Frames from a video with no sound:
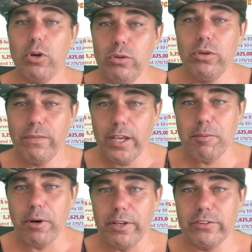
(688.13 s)
What do you
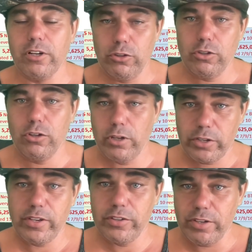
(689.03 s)
think about this? Are you going to
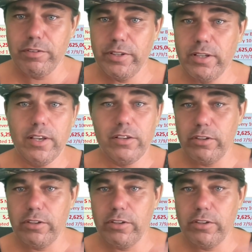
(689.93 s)
exchange everything?